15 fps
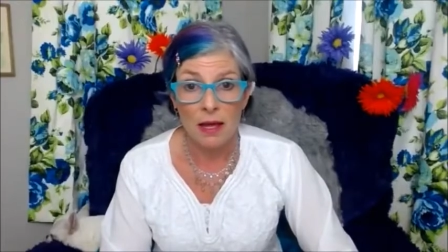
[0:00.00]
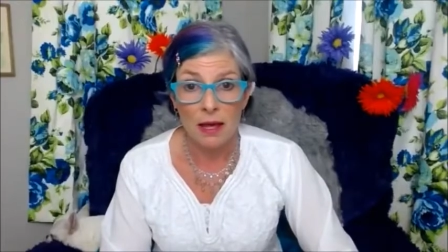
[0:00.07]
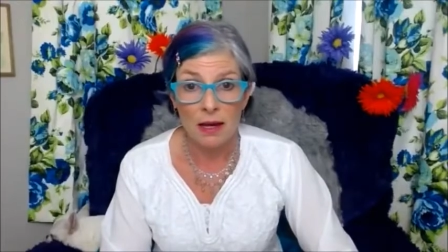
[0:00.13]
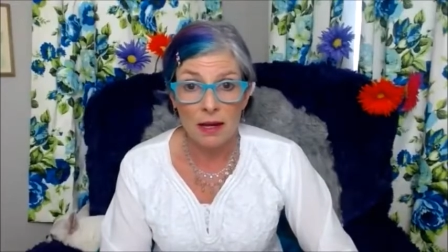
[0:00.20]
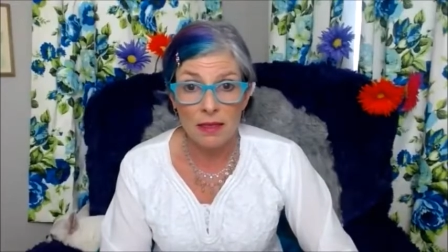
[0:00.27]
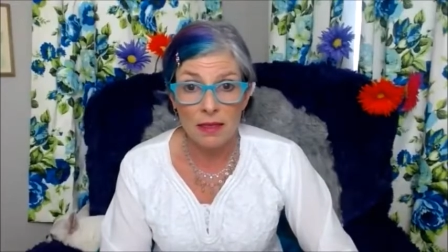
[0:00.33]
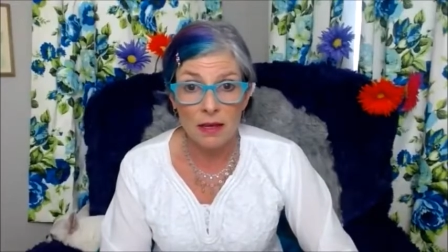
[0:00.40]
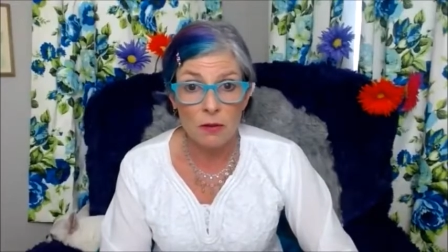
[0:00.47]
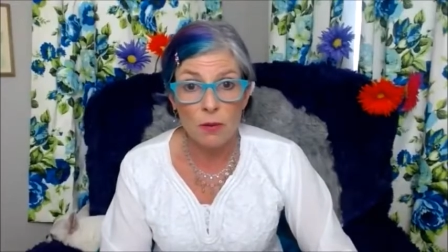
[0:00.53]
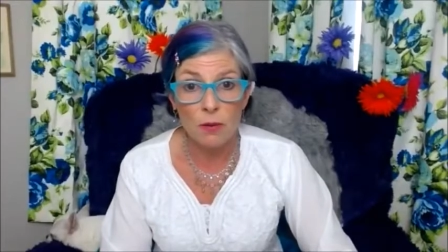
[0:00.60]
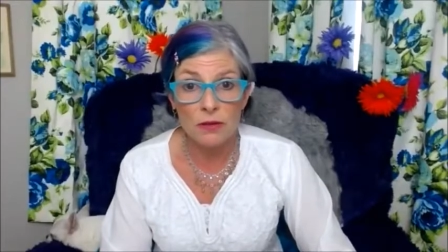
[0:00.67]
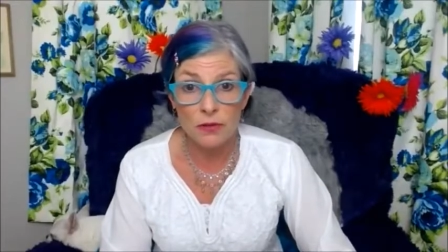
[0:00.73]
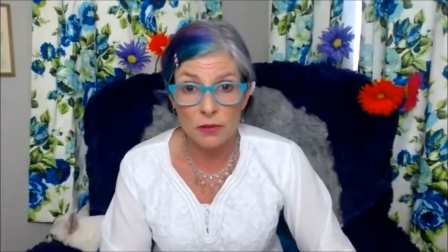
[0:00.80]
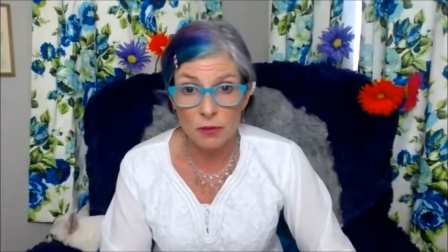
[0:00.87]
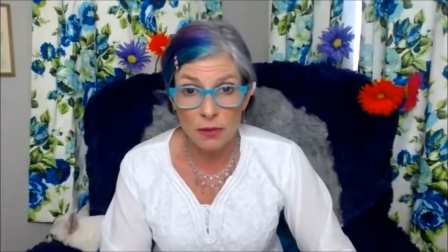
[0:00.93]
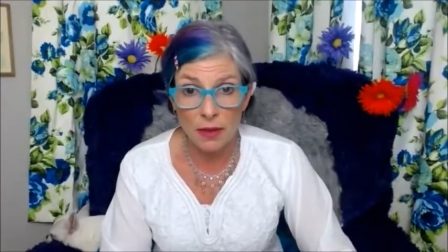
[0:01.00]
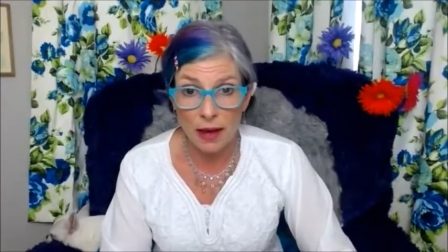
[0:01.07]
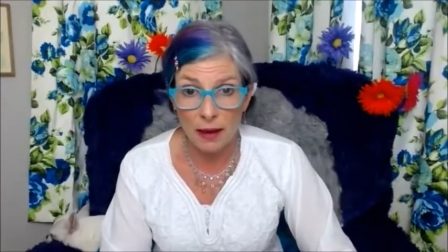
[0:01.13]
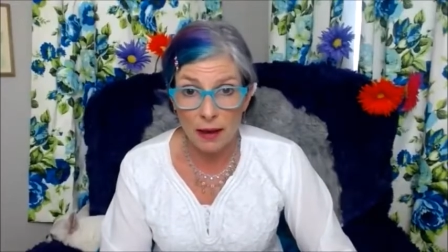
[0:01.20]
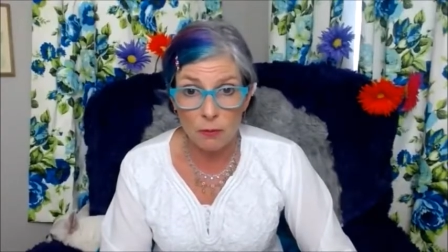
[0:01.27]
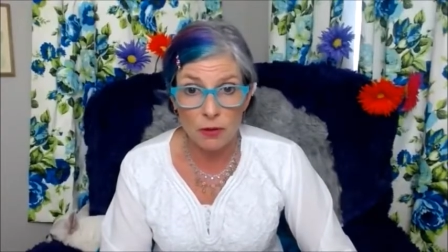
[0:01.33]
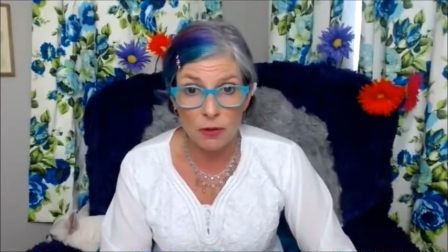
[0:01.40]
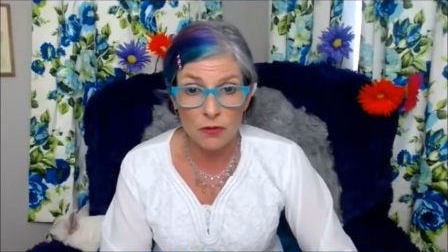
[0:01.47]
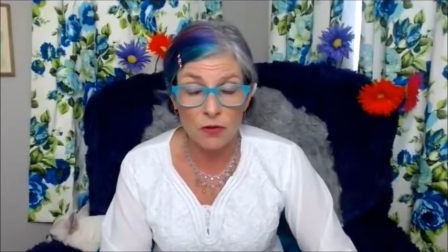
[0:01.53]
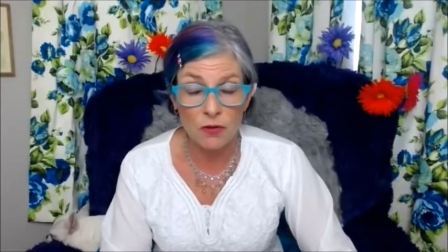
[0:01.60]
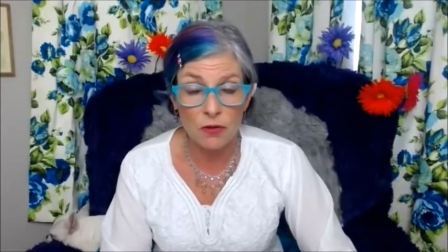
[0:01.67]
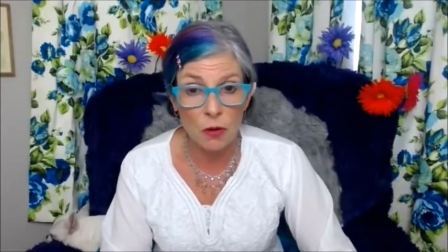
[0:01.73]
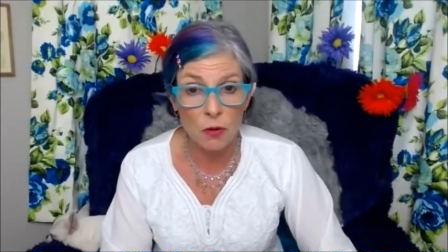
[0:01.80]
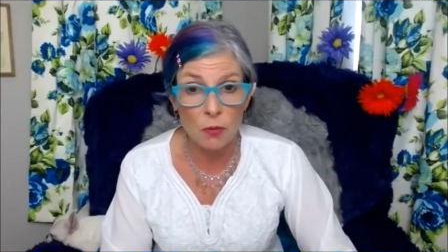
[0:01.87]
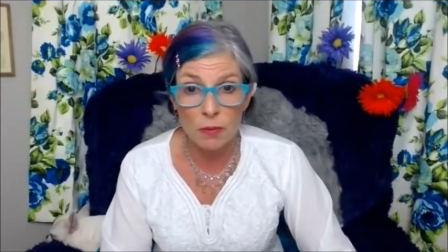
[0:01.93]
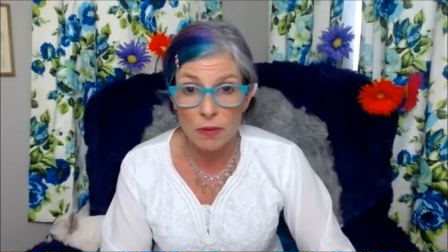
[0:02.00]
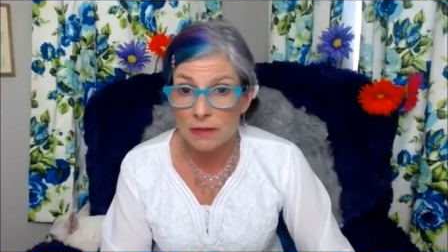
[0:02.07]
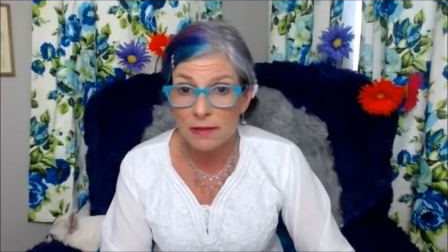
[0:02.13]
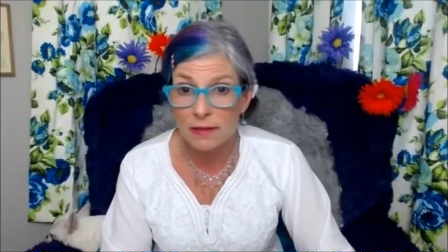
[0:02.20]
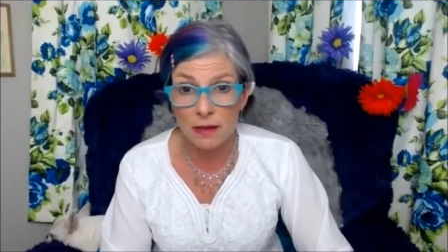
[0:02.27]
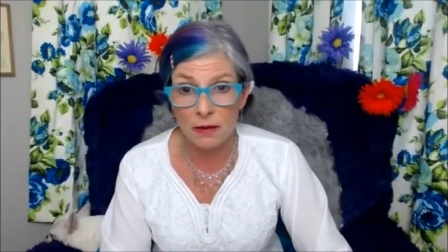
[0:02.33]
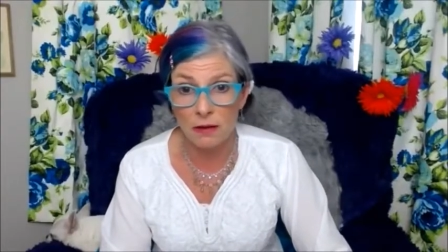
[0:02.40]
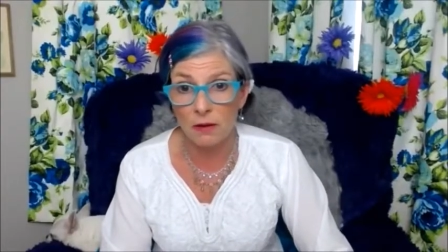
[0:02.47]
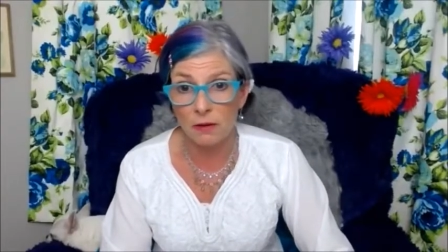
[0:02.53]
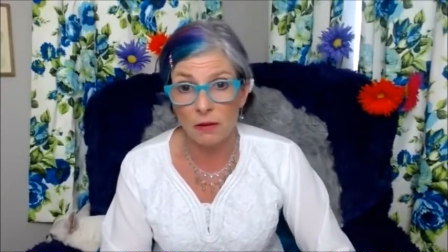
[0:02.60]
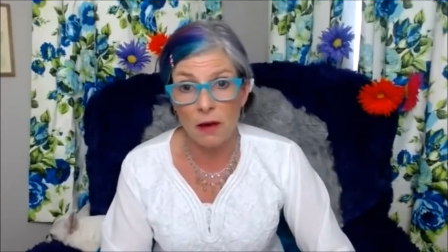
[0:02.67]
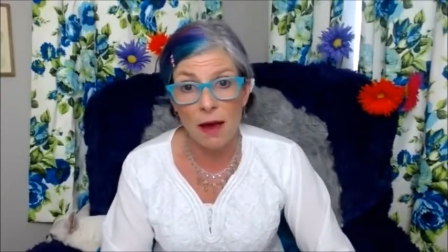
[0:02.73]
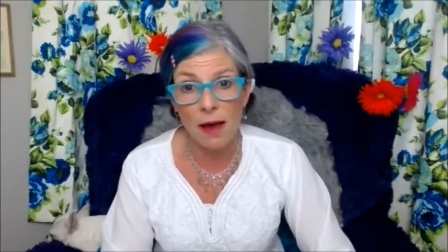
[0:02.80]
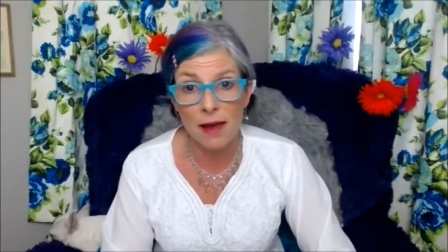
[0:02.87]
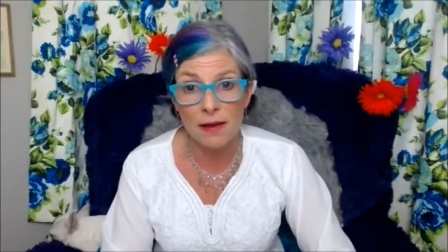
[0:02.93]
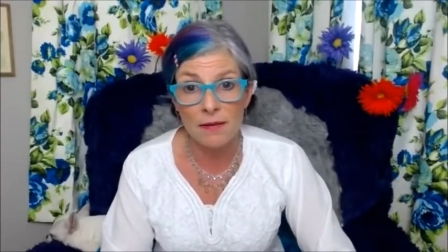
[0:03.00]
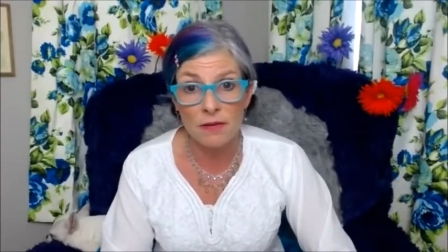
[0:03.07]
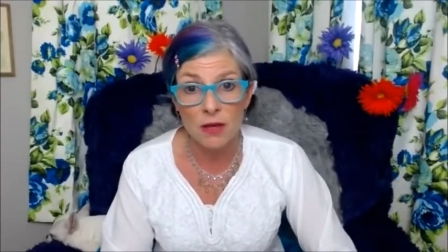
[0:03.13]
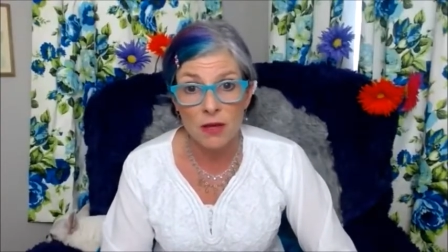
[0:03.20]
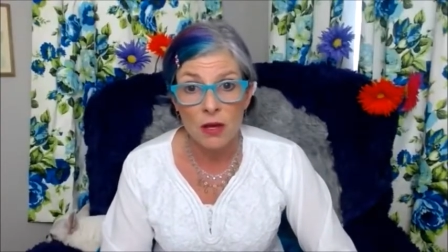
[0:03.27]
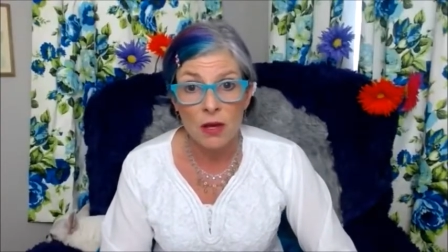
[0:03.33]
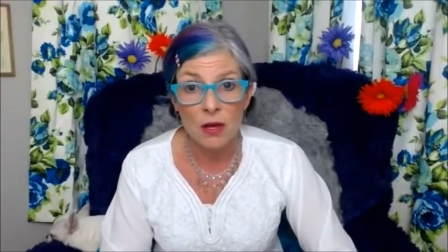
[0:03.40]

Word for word: And I think we do that. We're so busy in our lives,